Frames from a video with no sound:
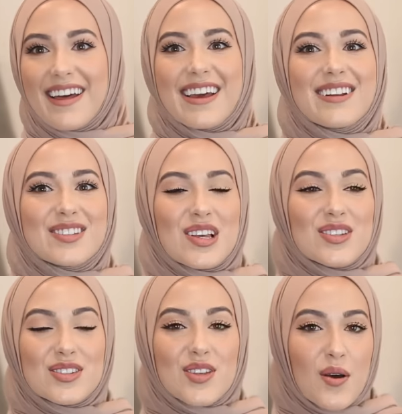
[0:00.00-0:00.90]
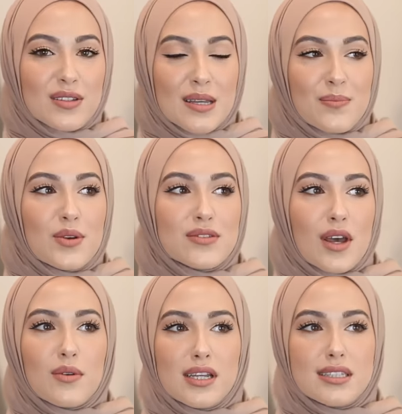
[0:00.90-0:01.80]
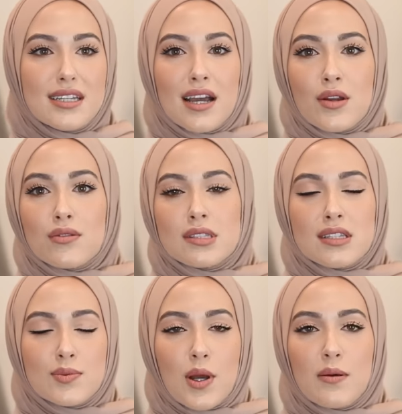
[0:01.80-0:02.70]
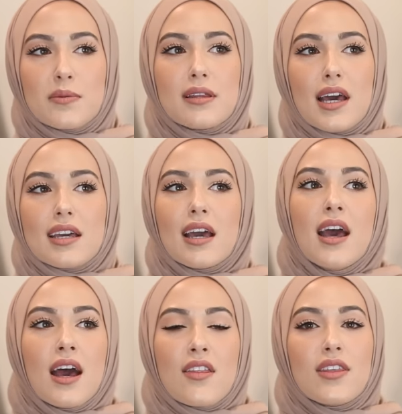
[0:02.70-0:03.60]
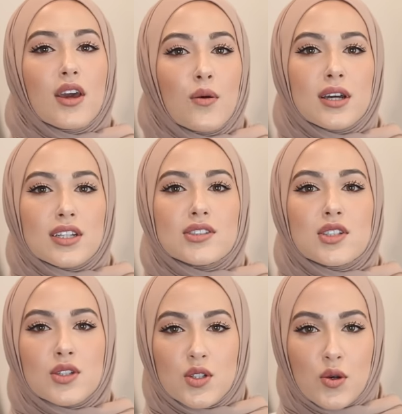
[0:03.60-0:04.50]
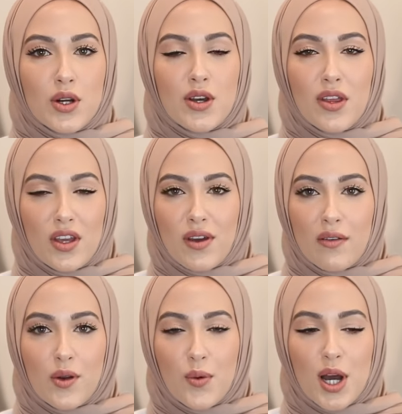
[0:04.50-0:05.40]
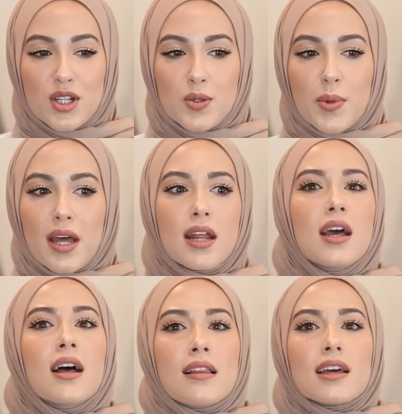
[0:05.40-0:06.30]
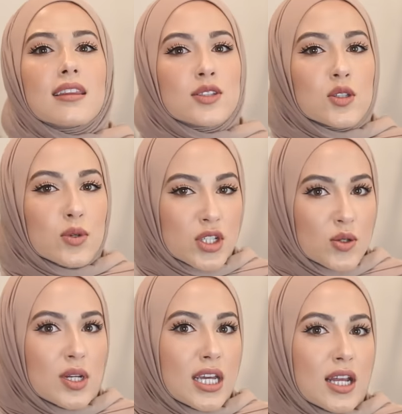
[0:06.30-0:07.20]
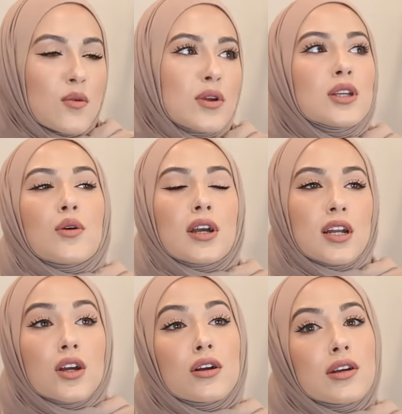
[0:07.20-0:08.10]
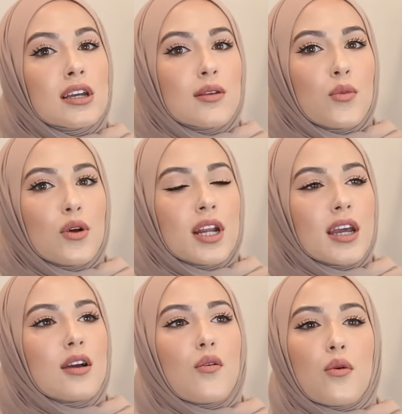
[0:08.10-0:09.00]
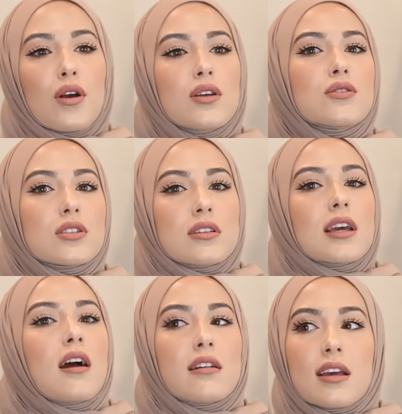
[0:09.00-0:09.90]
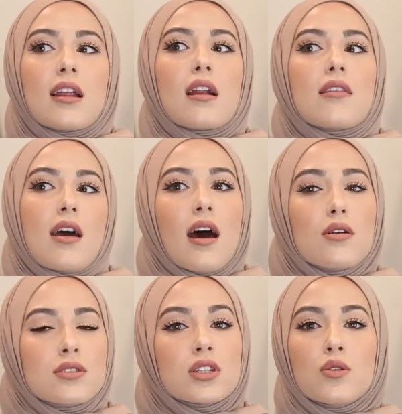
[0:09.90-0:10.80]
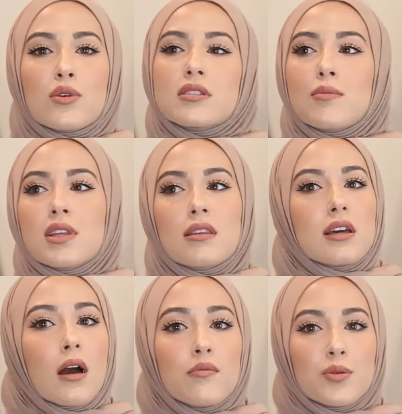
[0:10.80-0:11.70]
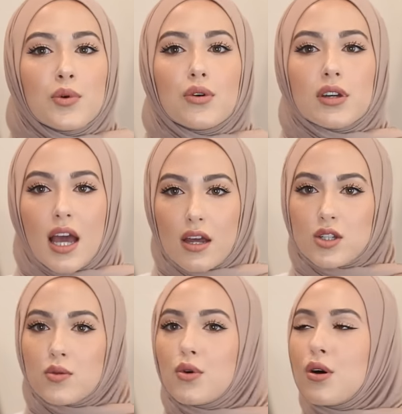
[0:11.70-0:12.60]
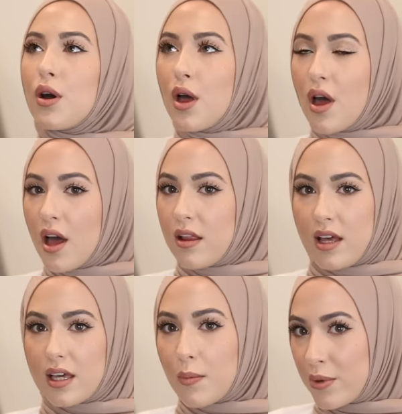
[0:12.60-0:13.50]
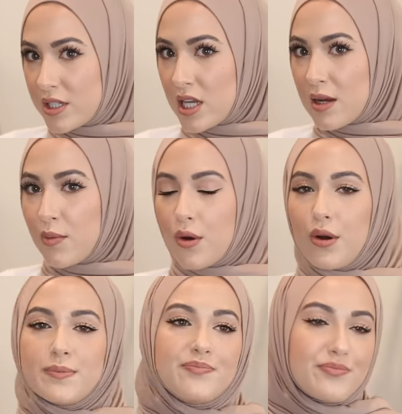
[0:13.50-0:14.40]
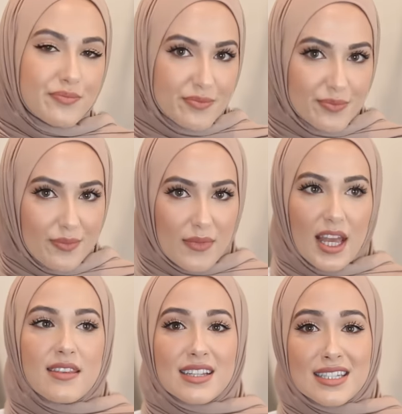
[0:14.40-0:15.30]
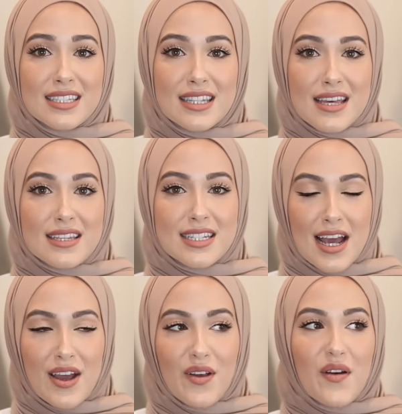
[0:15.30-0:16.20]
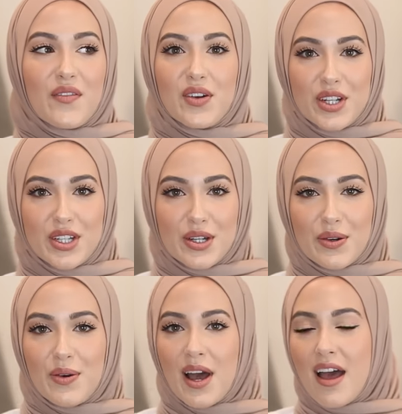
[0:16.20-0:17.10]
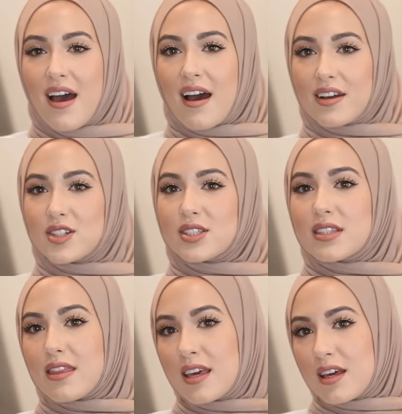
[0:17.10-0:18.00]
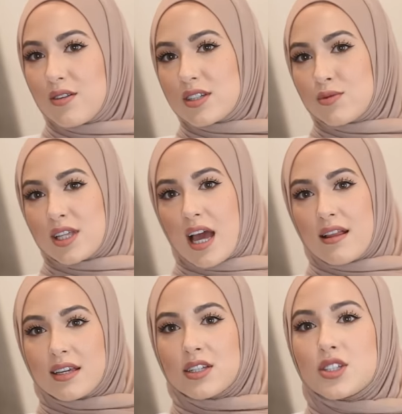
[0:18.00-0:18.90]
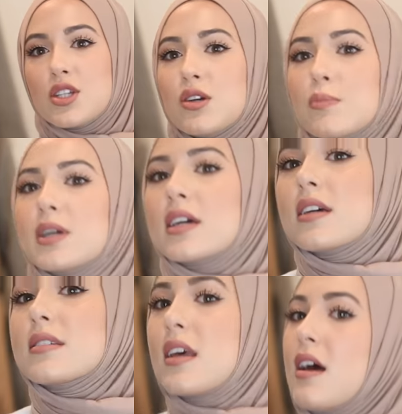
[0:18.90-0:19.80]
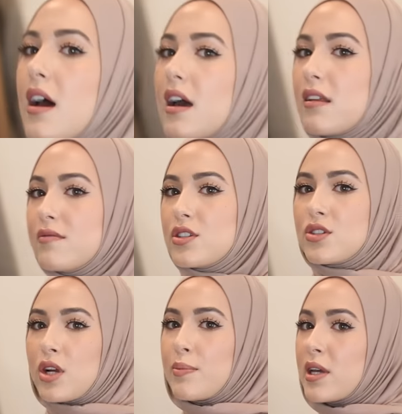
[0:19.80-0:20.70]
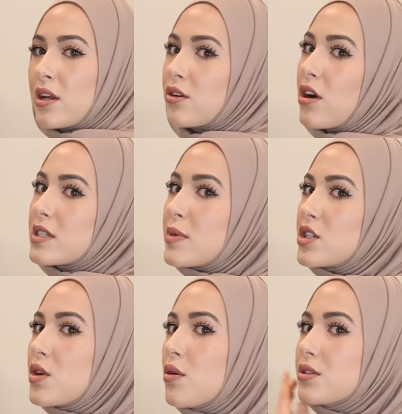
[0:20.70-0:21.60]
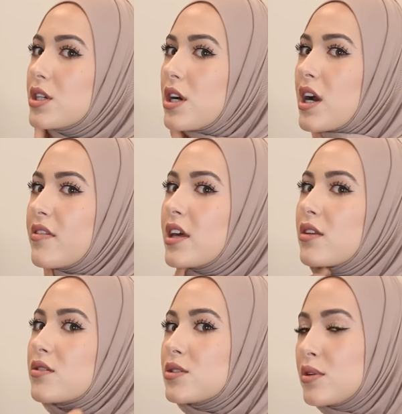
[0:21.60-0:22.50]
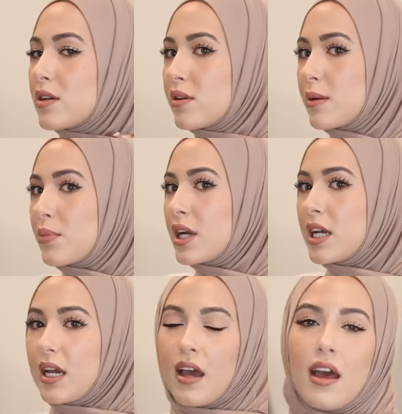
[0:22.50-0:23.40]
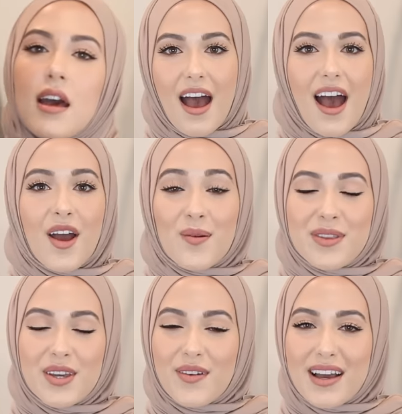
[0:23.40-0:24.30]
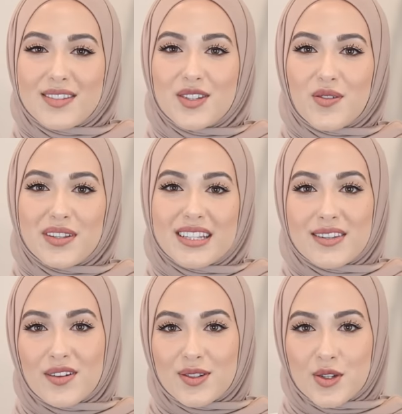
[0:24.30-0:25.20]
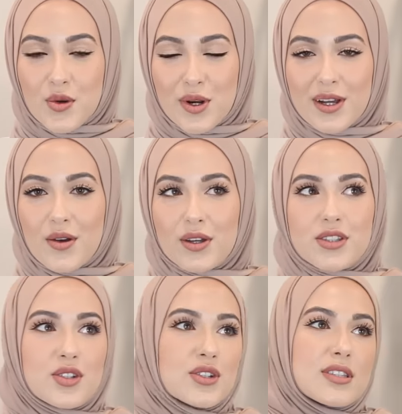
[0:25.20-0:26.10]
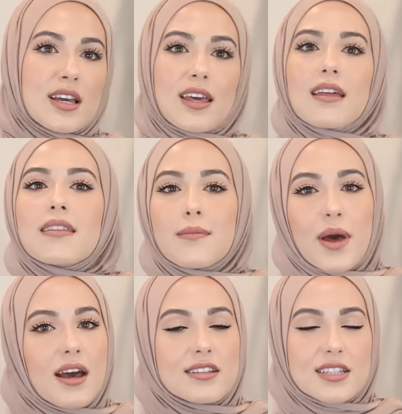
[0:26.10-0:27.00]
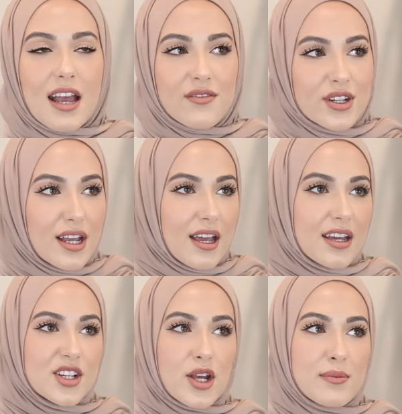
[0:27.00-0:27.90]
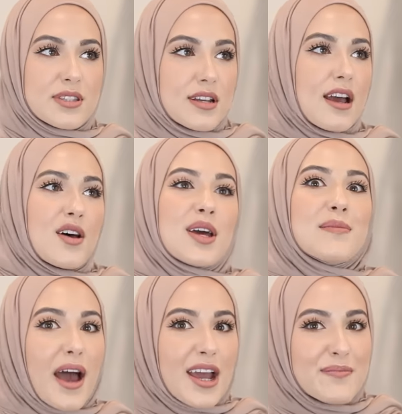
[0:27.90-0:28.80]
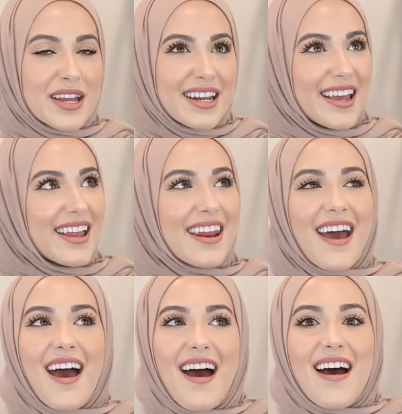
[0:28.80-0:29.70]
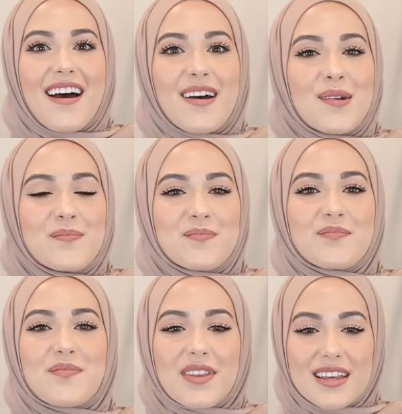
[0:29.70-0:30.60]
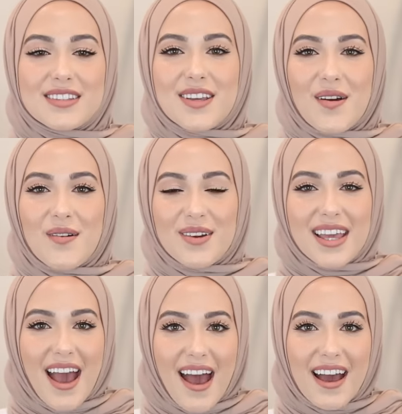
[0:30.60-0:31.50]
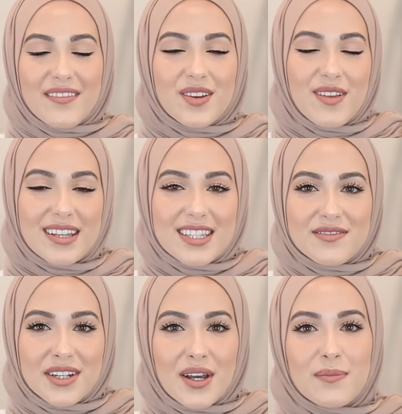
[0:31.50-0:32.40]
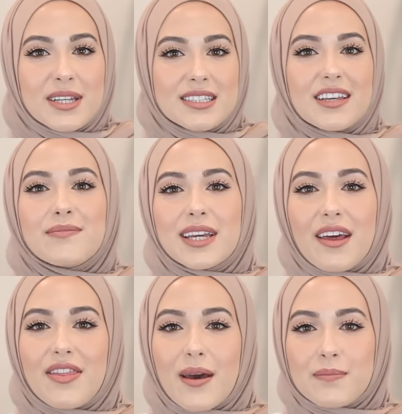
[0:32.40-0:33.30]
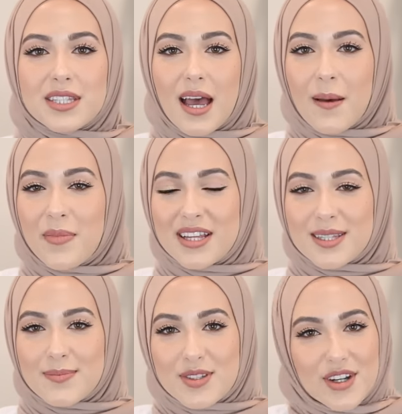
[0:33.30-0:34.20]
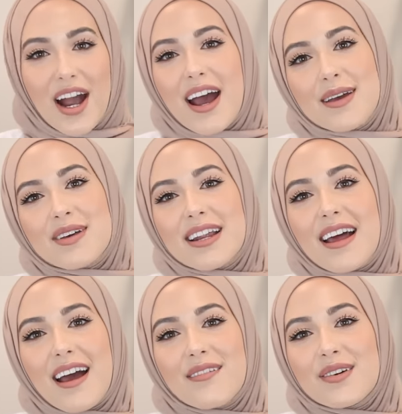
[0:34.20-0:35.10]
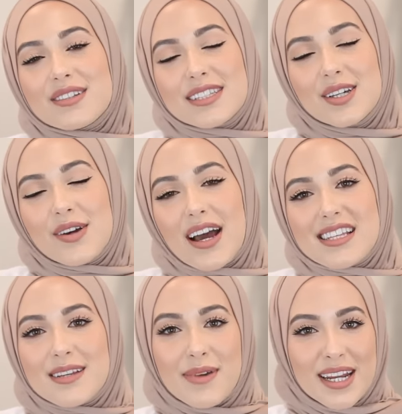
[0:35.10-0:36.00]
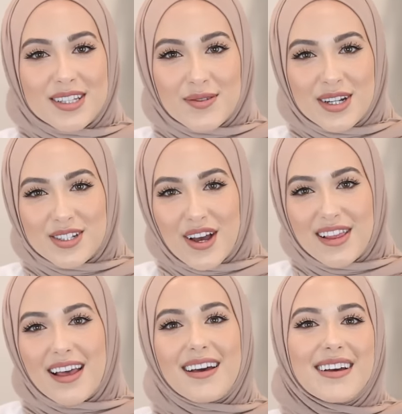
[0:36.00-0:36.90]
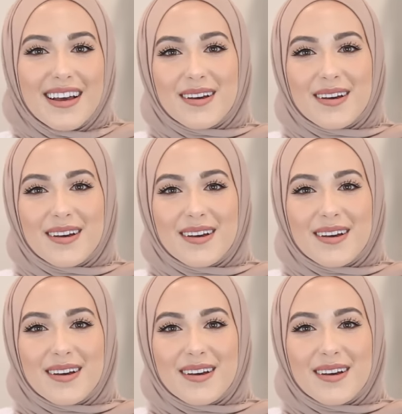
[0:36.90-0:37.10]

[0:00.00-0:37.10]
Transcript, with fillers: It is so simple, so easy. I know this is probably like the quickest tutorial that you've ever watched, but like this is what you need when you are in a hurry in the morning or you just like gotta get out of the house and you want something like comfortable, casual, like presentable. This is the style for you. I just think it looks really elegant too because I love just draping it across my shoulder. I think it looks really pretty. I hope that you guys enjoyed this little tutorial. It's just like the best everyday hijab style in my opinion. So yeah, if you like this video, please give me a thumbs up and subscribe, and I will see you guys in my next one, inshallah.